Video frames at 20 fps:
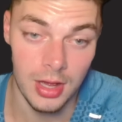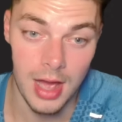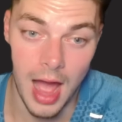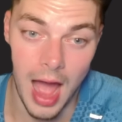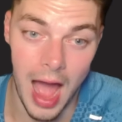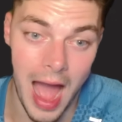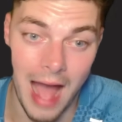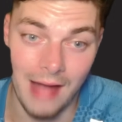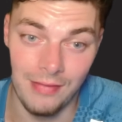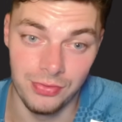
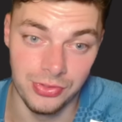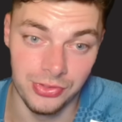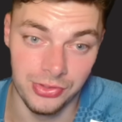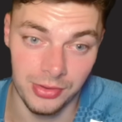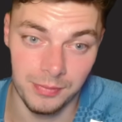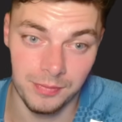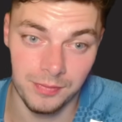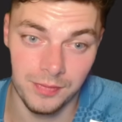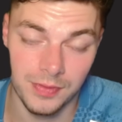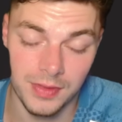and
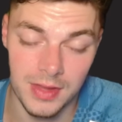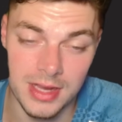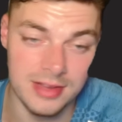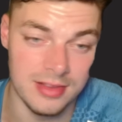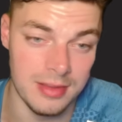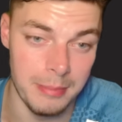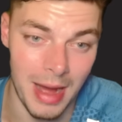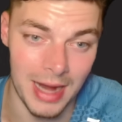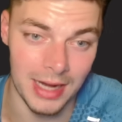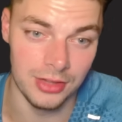he's a
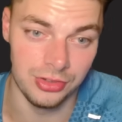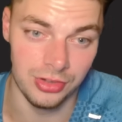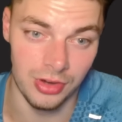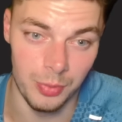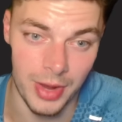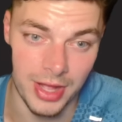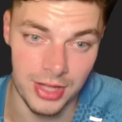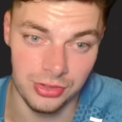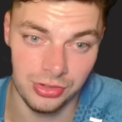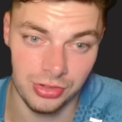manager
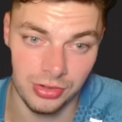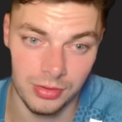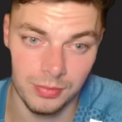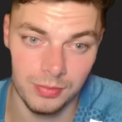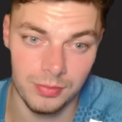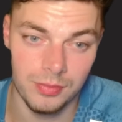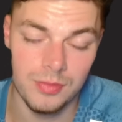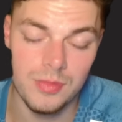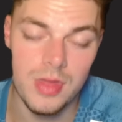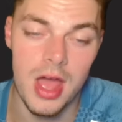which
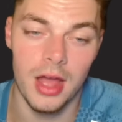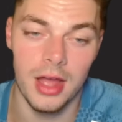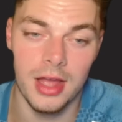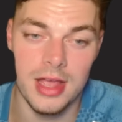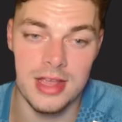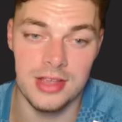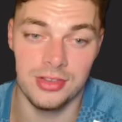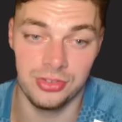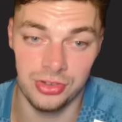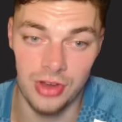
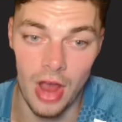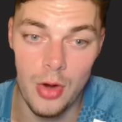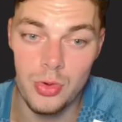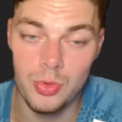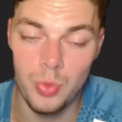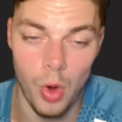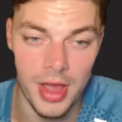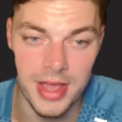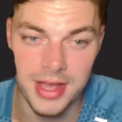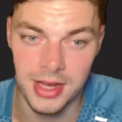he's shown
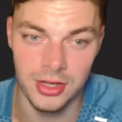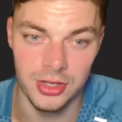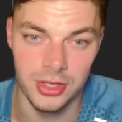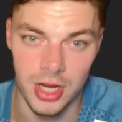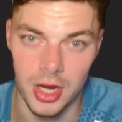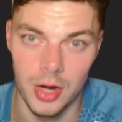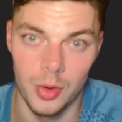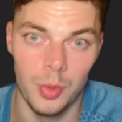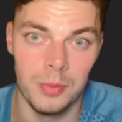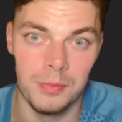what he can
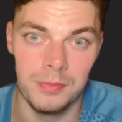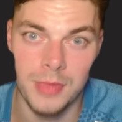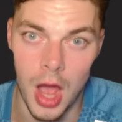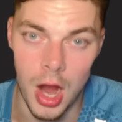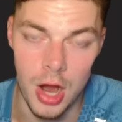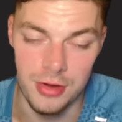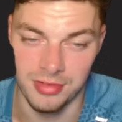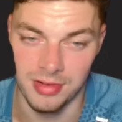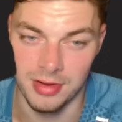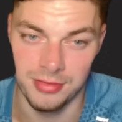do
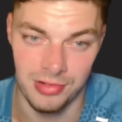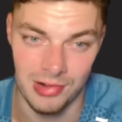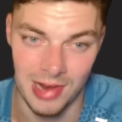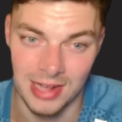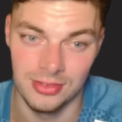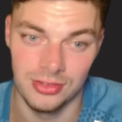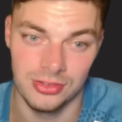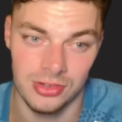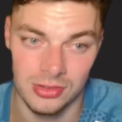over in France.